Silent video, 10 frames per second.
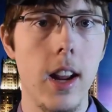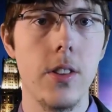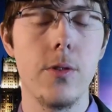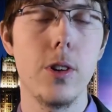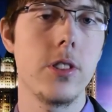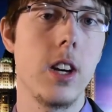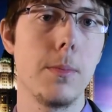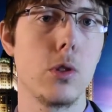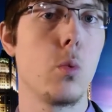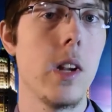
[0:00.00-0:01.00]
had their first
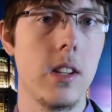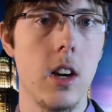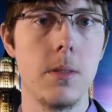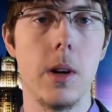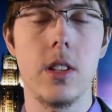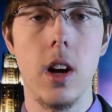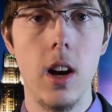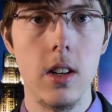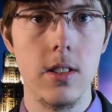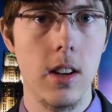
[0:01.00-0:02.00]
Sniper's Weak Taj by
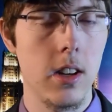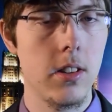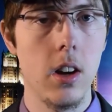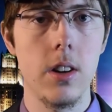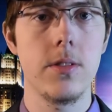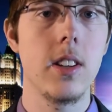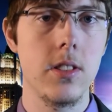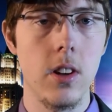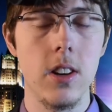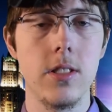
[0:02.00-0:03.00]
Tox. They had a ton of
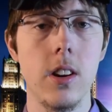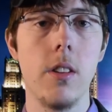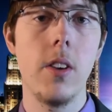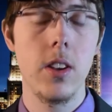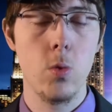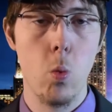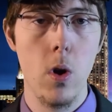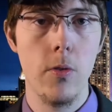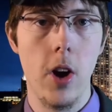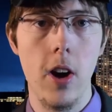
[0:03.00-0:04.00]
6-ons in Advanced
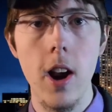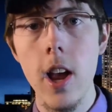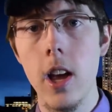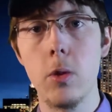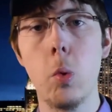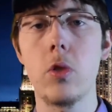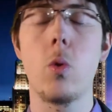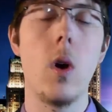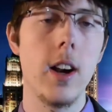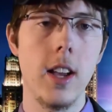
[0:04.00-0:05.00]
Warfare, as well as
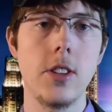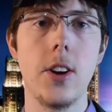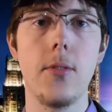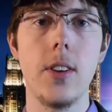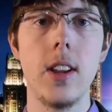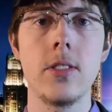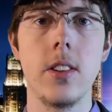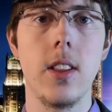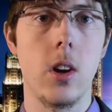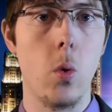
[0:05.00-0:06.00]
quad headshot feeds
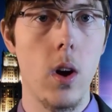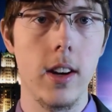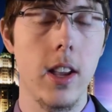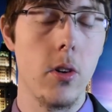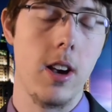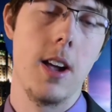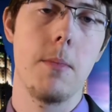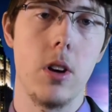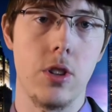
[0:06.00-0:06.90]
and that quad kill cam on